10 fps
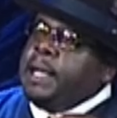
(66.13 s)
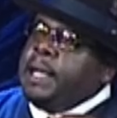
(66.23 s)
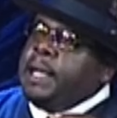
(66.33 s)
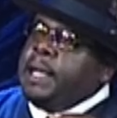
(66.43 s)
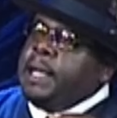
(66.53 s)

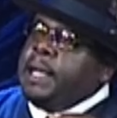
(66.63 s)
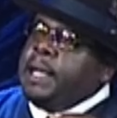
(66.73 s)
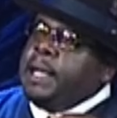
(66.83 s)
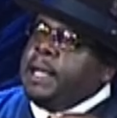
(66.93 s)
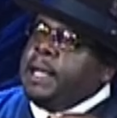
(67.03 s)

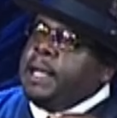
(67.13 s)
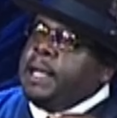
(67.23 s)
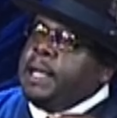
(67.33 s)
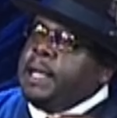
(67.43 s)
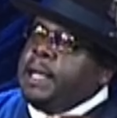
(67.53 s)

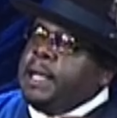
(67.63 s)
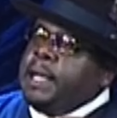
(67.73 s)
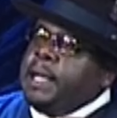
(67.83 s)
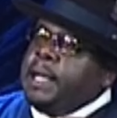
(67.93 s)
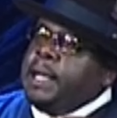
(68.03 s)

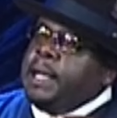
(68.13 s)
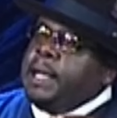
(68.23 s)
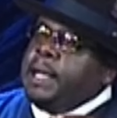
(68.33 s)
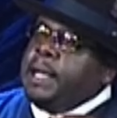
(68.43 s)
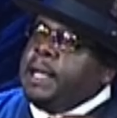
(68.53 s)

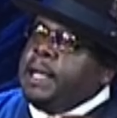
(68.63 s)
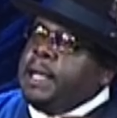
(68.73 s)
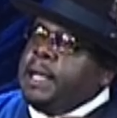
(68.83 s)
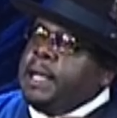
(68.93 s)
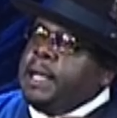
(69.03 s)

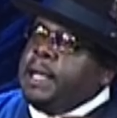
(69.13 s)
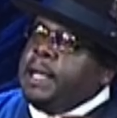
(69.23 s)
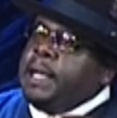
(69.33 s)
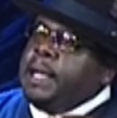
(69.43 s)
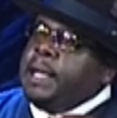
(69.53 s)

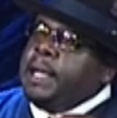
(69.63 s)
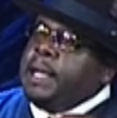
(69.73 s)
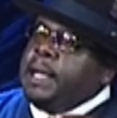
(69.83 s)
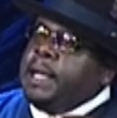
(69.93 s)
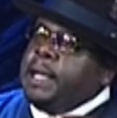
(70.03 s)

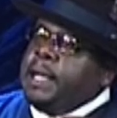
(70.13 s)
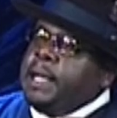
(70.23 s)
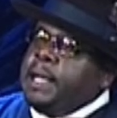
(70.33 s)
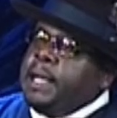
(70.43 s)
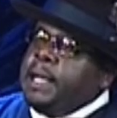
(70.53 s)

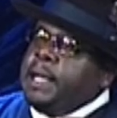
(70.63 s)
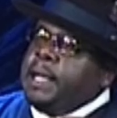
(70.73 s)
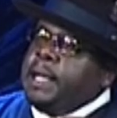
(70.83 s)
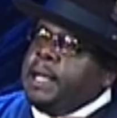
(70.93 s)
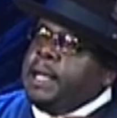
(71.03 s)

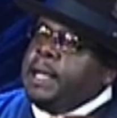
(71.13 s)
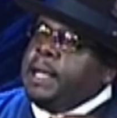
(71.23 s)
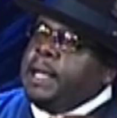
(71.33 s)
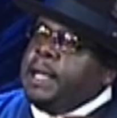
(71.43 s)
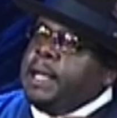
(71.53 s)

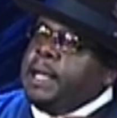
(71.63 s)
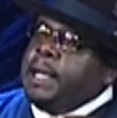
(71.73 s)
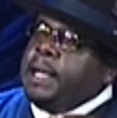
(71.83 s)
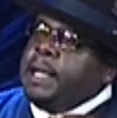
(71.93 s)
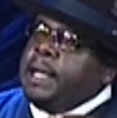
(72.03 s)

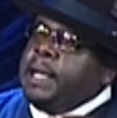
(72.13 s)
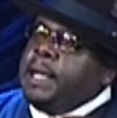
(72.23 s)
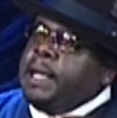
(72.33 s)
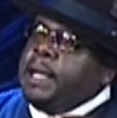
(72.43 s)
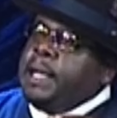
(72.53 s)

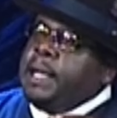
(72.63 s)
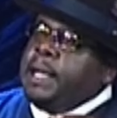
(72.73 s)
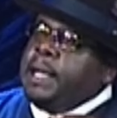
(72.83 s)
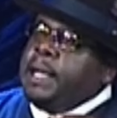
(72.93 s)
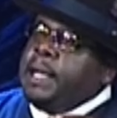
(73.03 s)

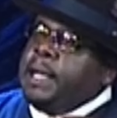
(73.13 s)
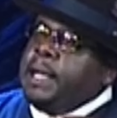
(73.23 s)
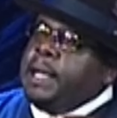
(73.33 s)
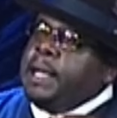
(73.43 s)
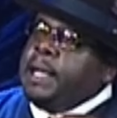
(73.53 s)

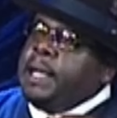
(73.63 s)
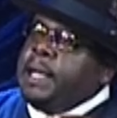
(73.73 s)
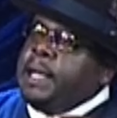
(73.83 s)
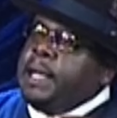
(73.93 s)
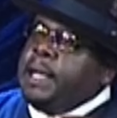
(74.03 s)
(not speaking)